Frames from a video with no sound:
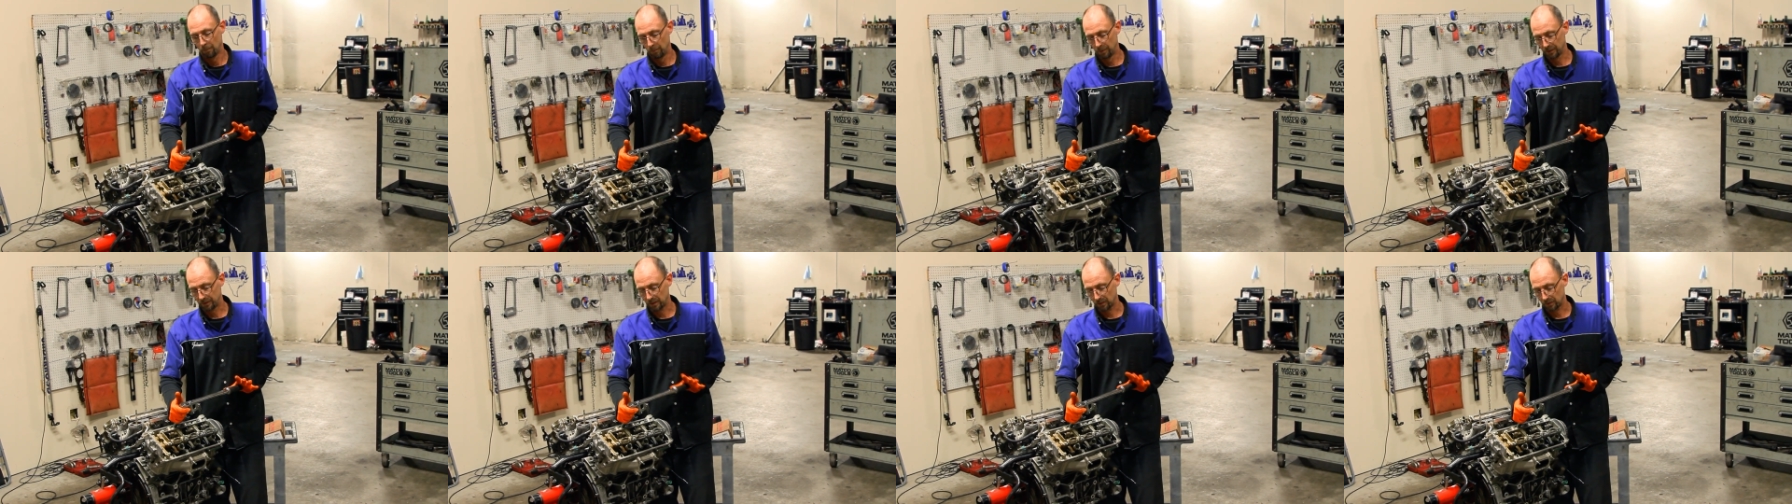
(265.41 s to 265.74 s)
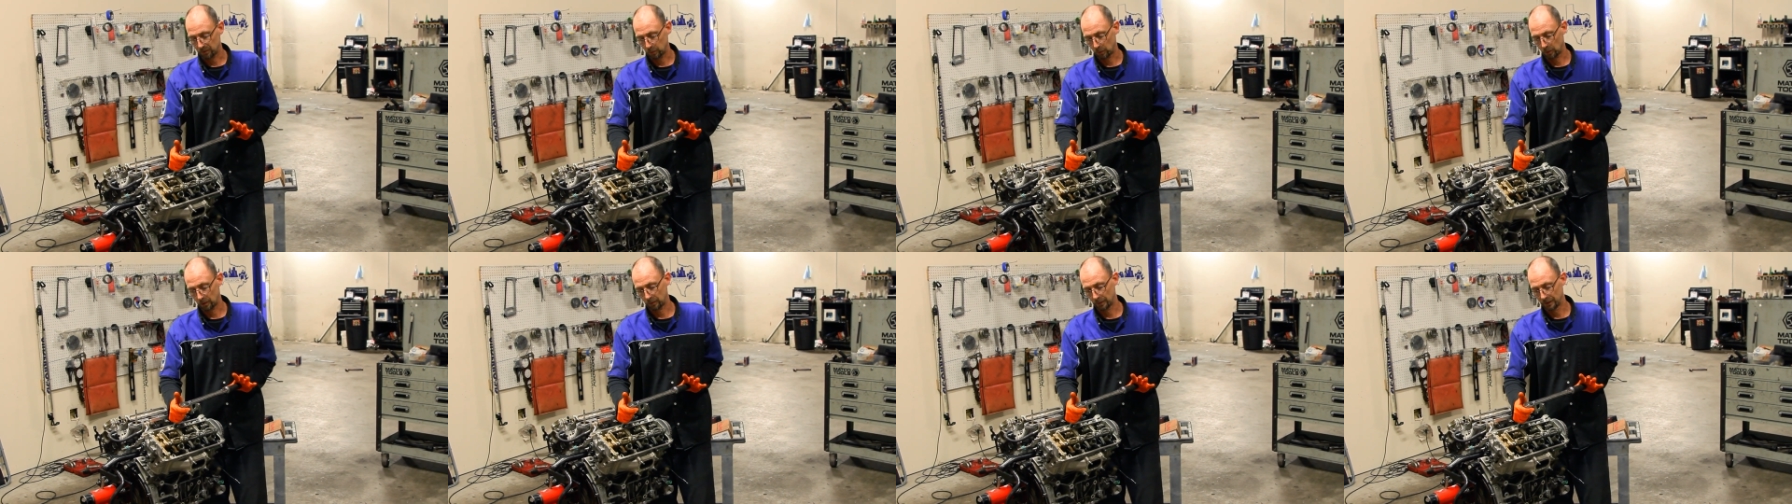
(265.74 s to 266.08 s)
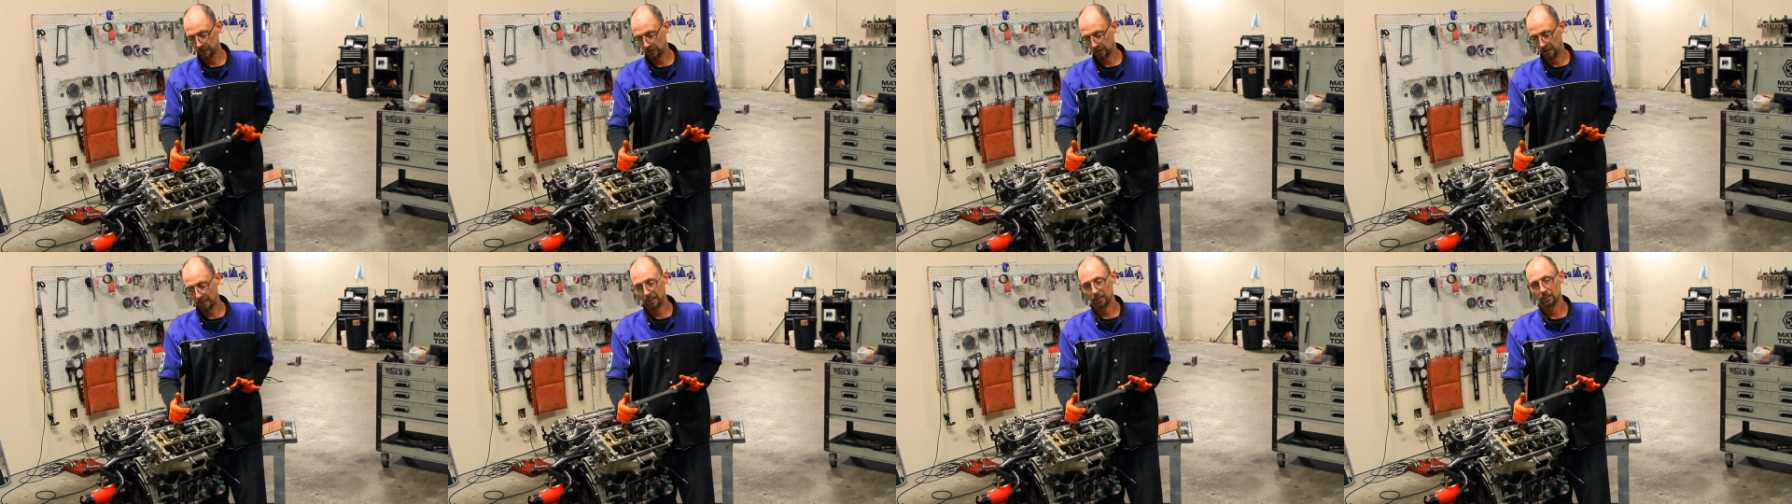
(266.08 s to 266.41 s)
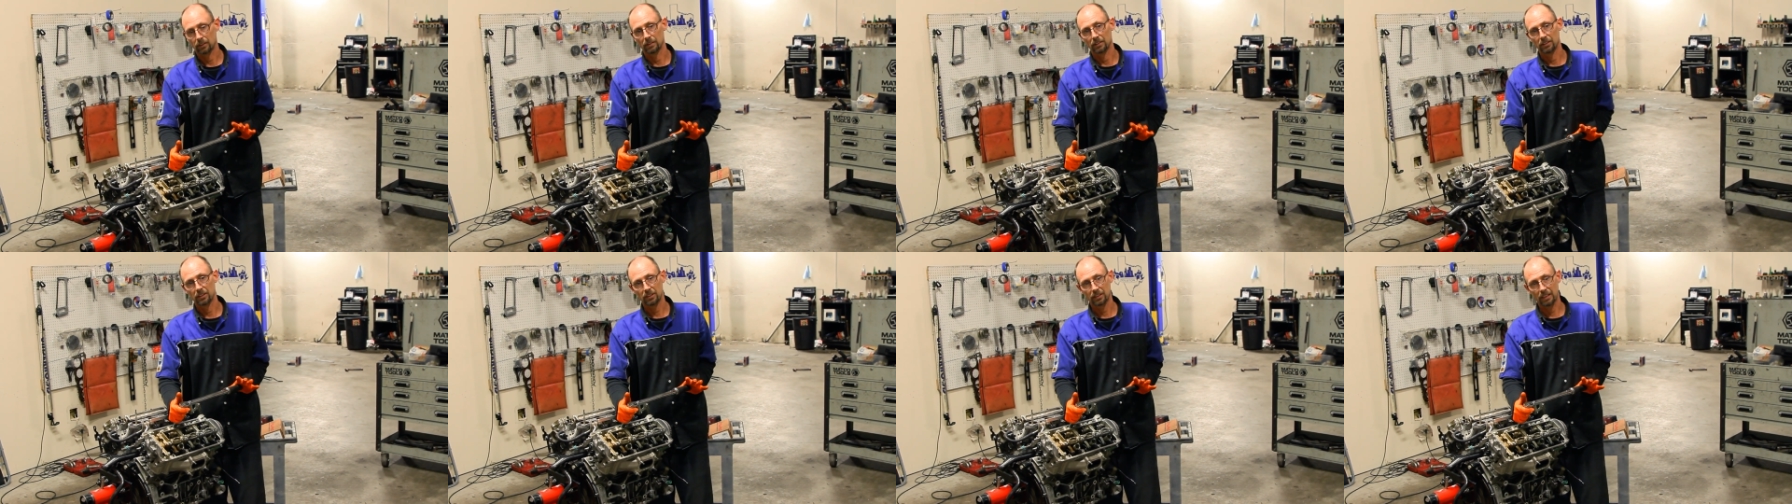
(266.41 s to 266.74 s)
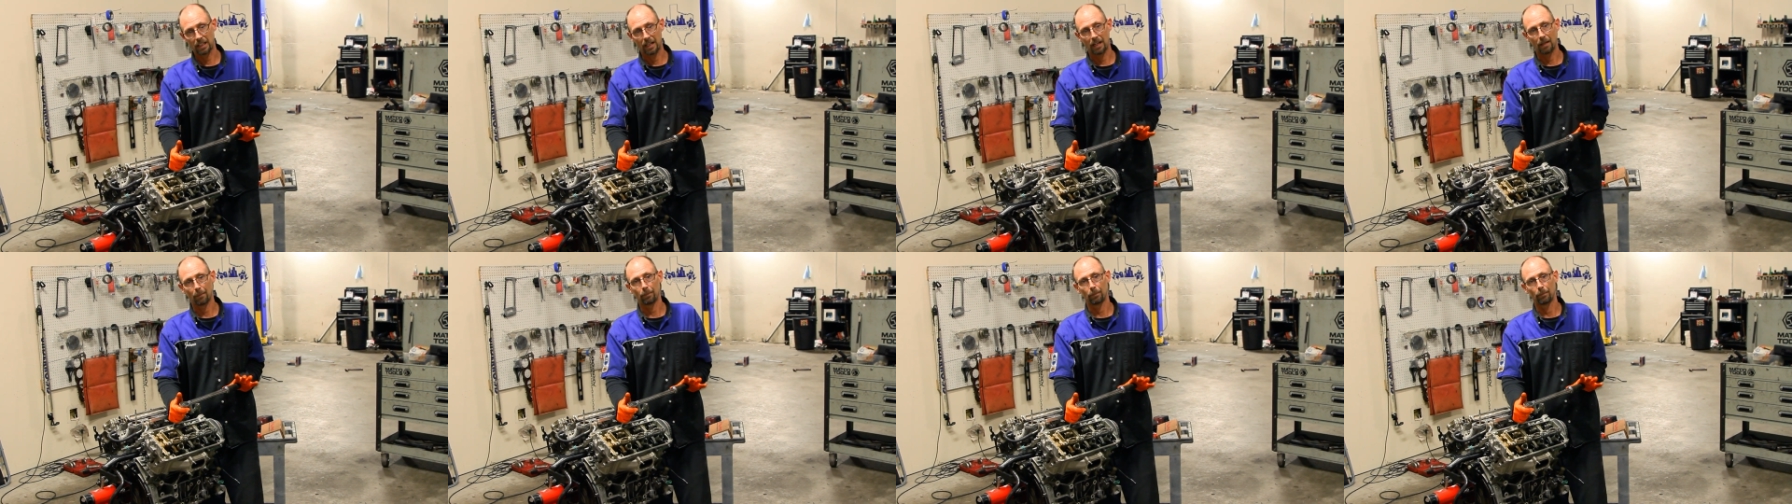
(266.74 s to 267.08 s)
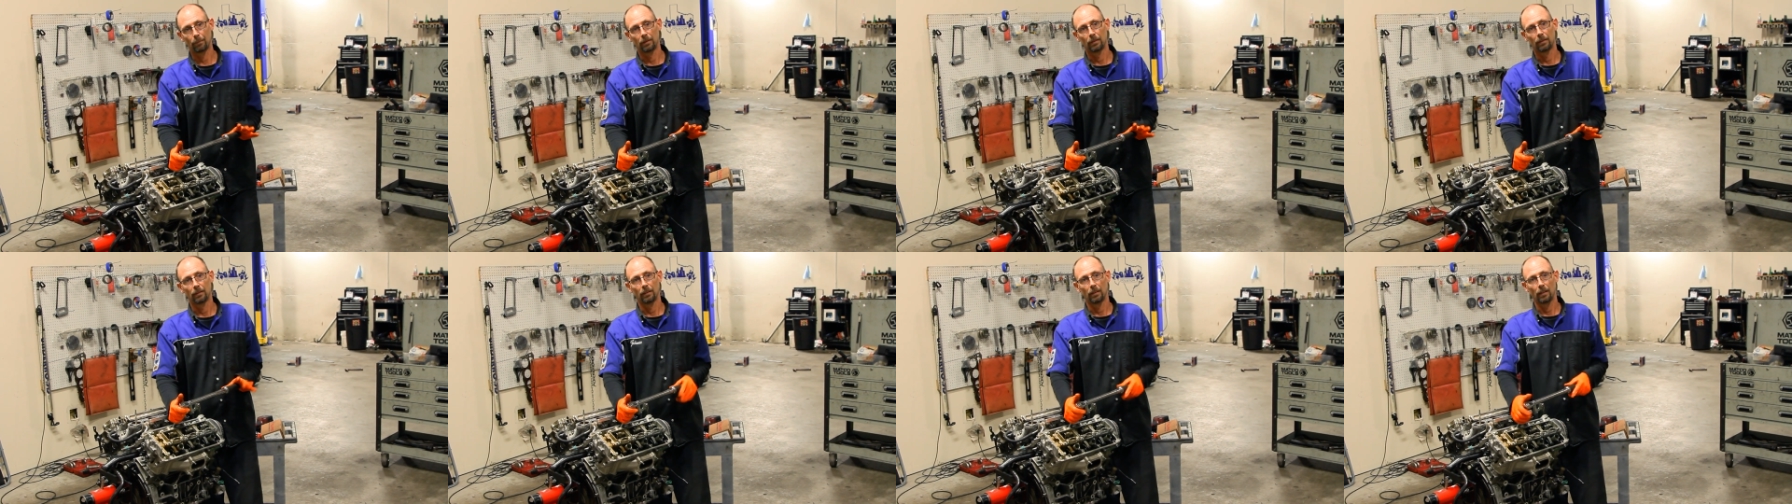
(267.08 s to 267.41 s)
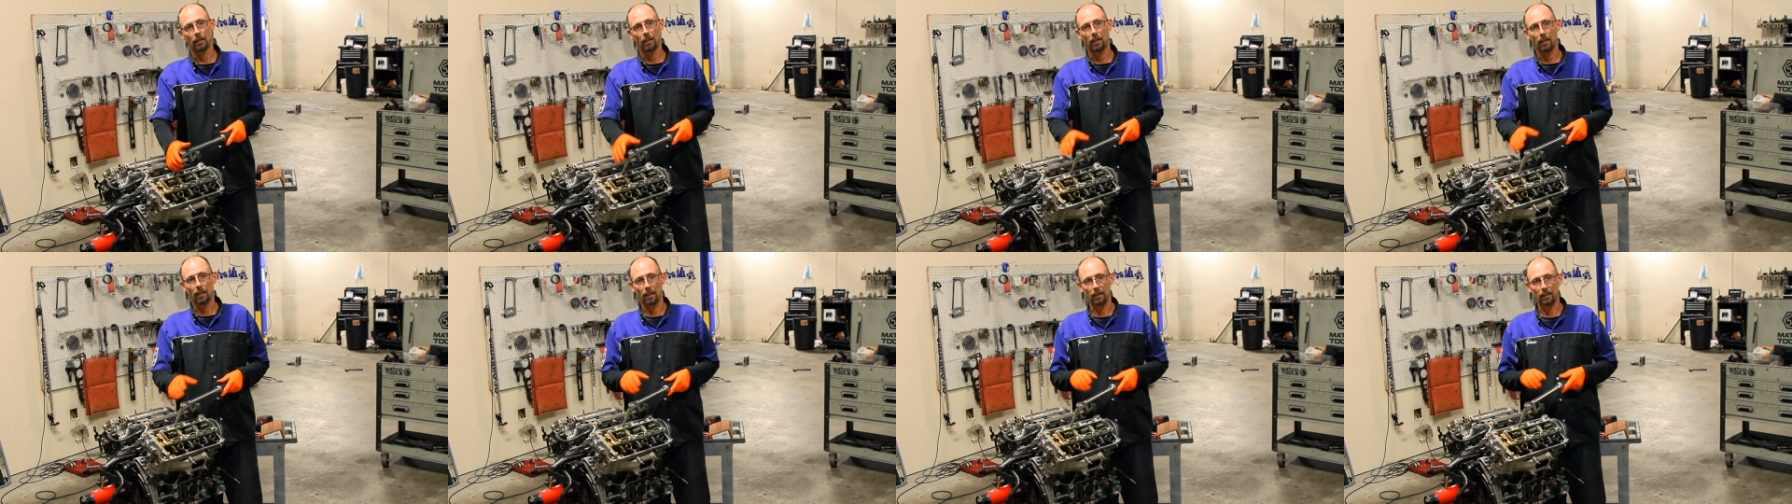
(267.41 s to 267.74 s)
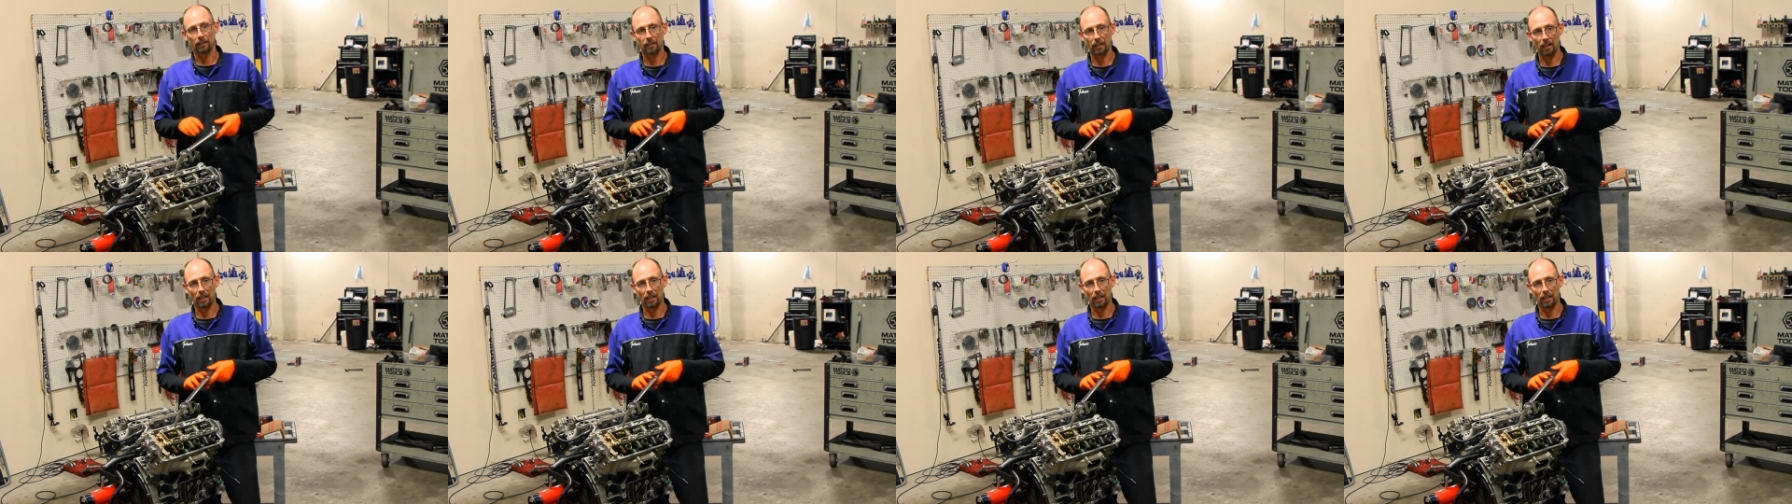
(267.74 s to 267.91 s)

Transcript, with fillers: but this torque wrench will actually stop at